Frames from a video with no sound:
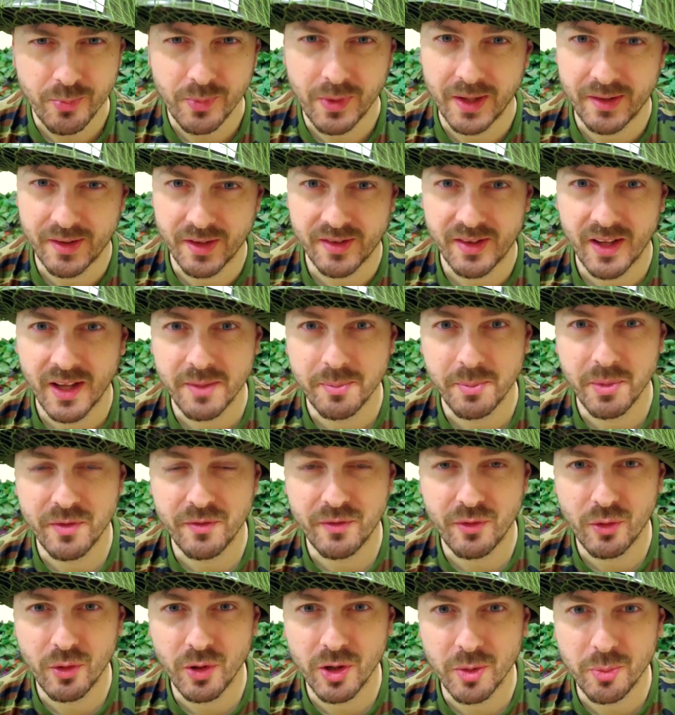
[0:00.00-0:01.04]
As I said
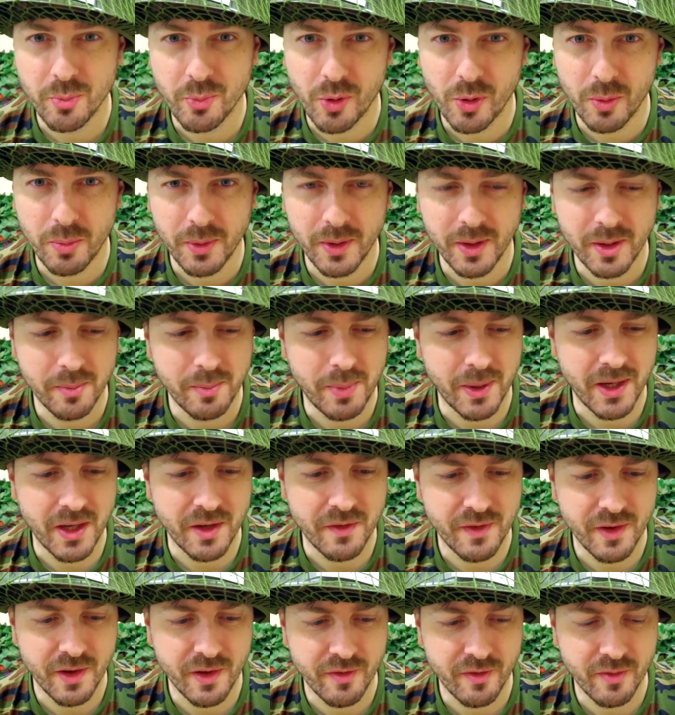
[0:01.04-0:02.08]
before, it'd probably
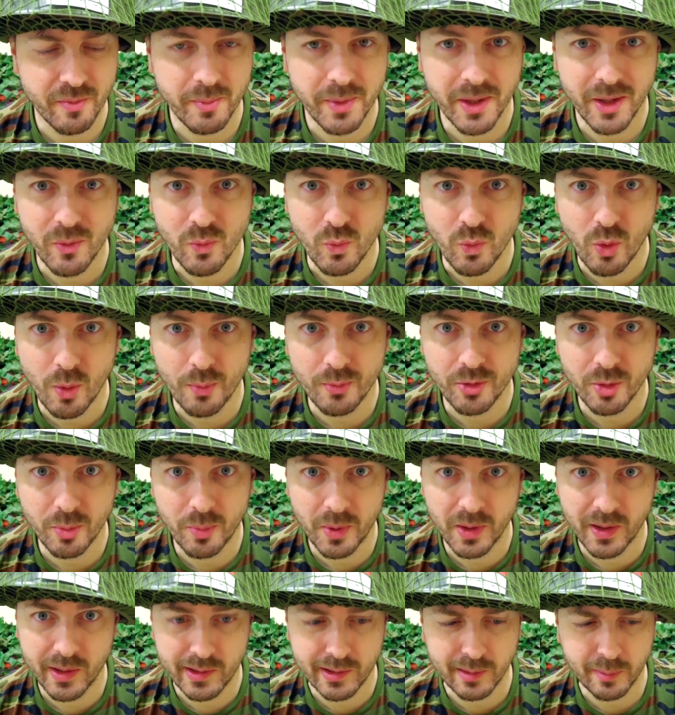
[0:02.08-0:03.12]
benefit from being warmed
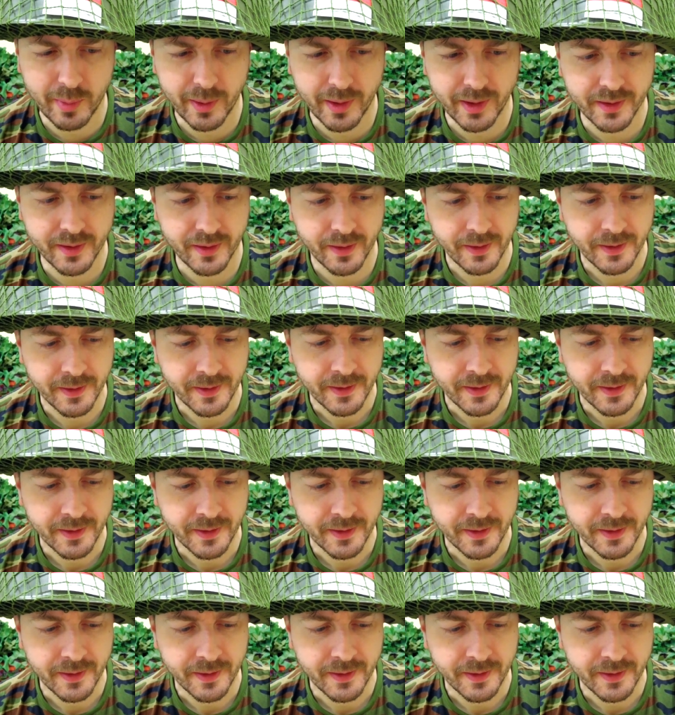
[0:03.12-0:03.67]
up a little bit,